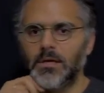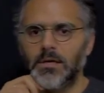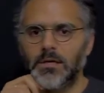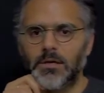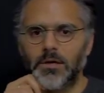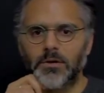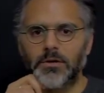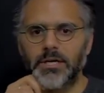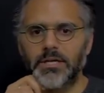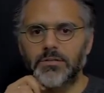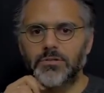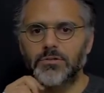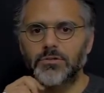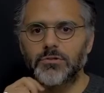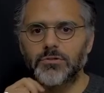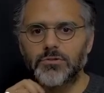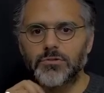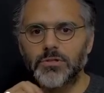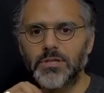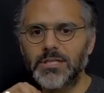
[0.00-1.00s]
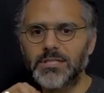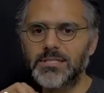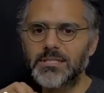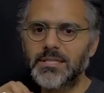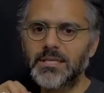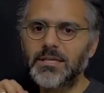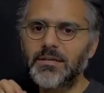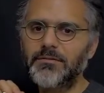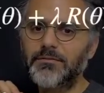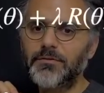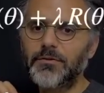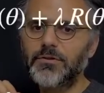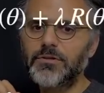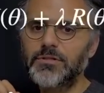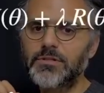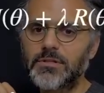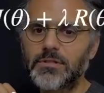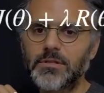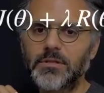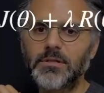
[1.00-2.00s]
All right, so let's think first,
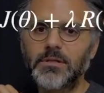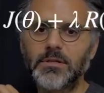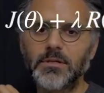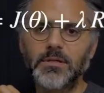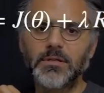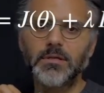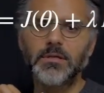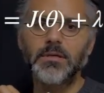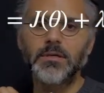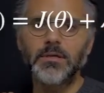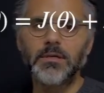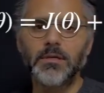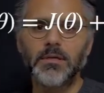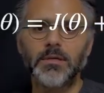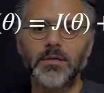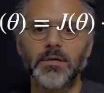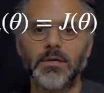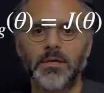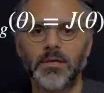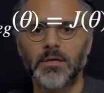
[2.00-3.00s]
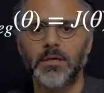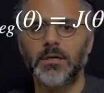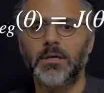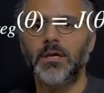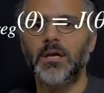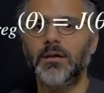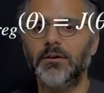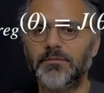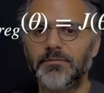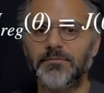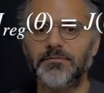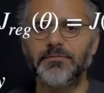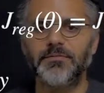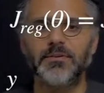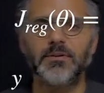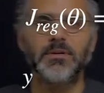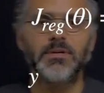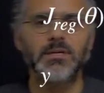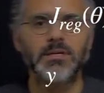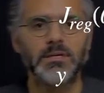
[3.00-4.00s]
if
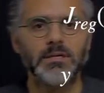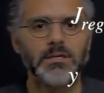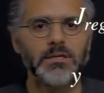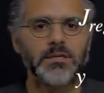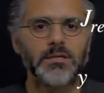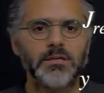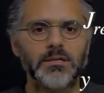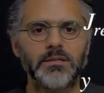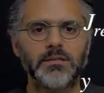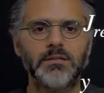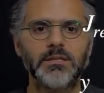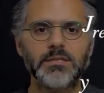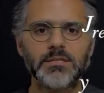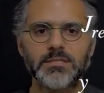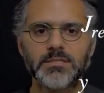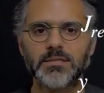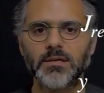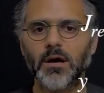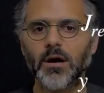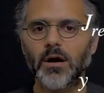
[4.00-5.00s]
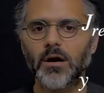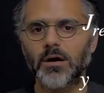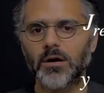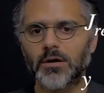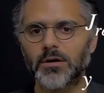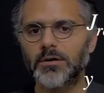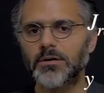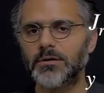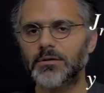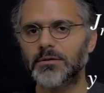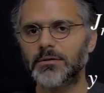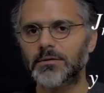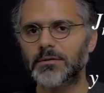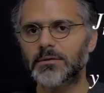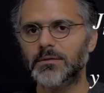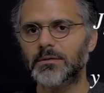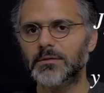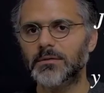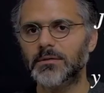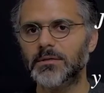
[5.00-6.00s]
this R
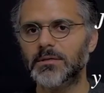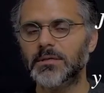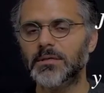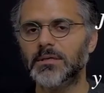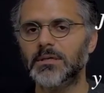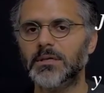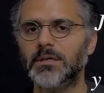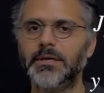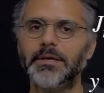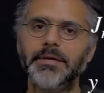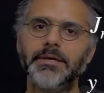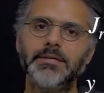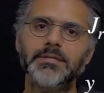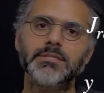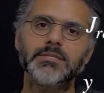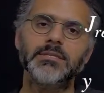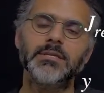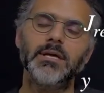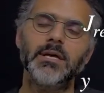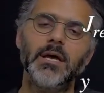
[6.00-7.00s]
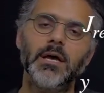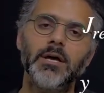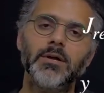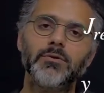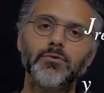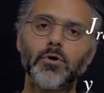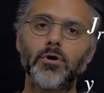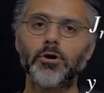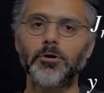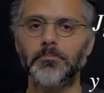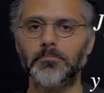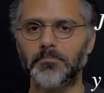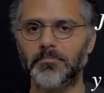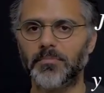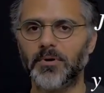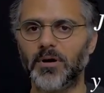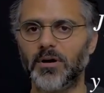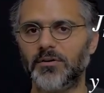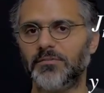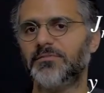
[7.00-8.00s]
is a norm
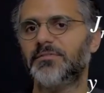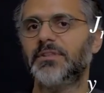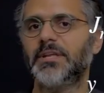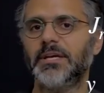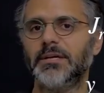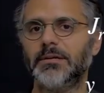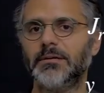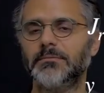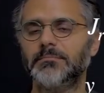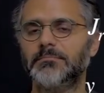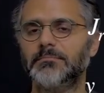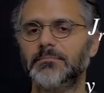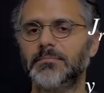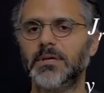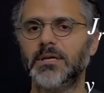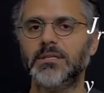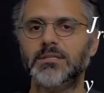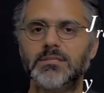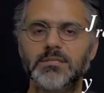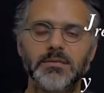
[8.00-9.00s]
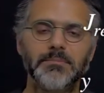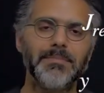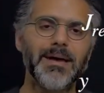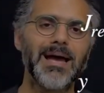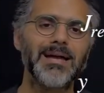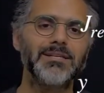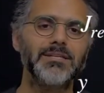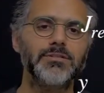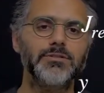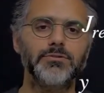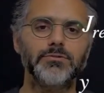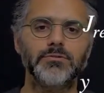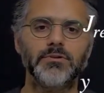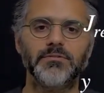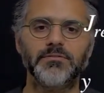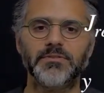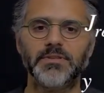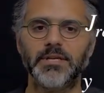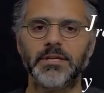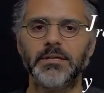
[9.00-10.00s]
of theta, it's the magnitude of
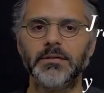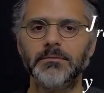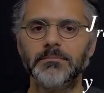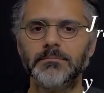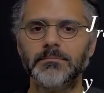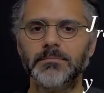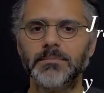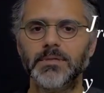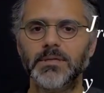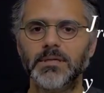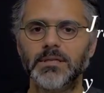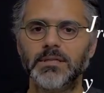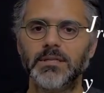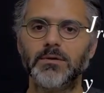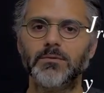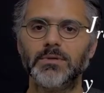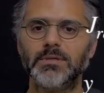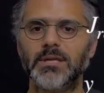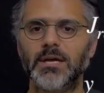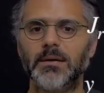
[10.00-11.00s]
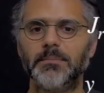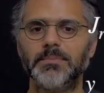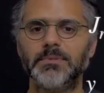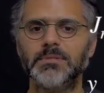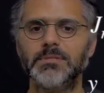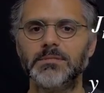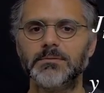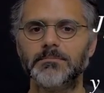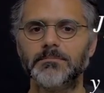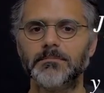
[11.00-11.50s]
theta, then what happens?